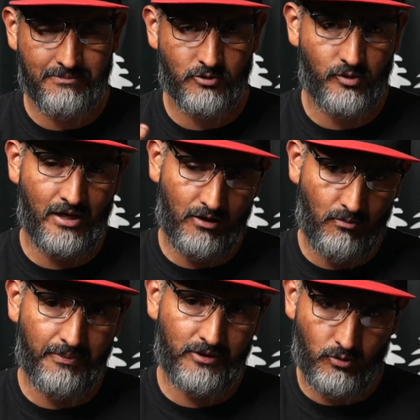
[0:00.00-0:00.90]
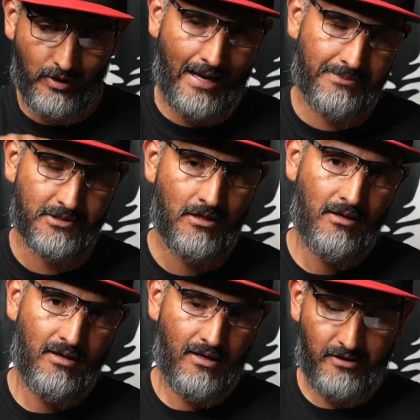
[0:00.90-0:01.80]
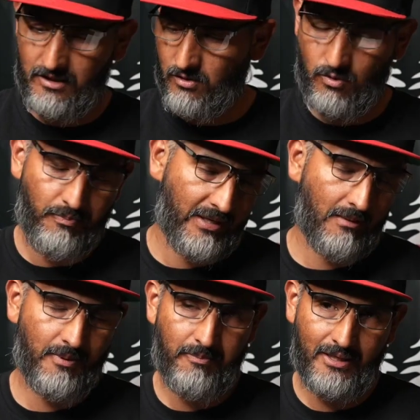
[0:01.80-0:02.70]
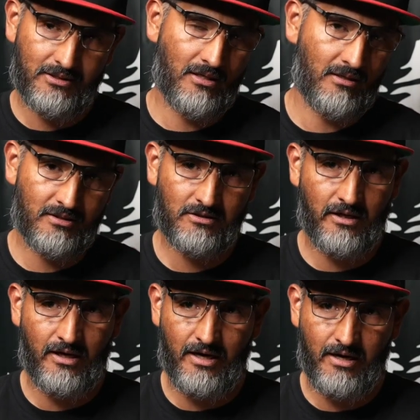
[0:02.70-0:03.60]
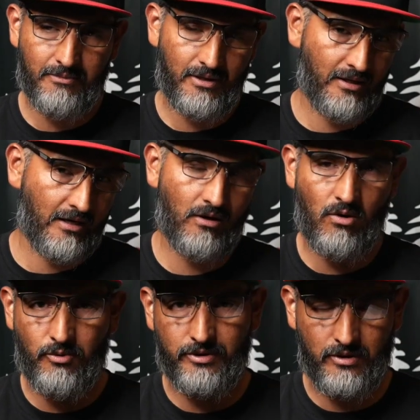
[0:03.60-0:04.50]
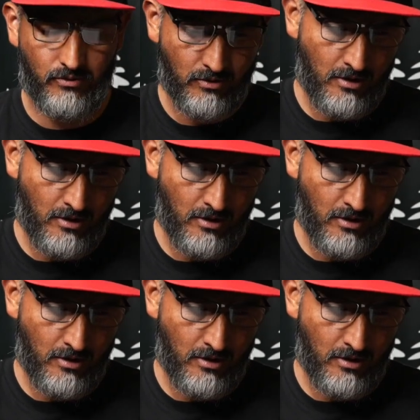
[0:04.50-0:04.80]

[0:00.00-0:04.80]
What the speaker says: So you got to complete 2 laps, and then you could pick up a pacer at the starting lineup, and they can go with you.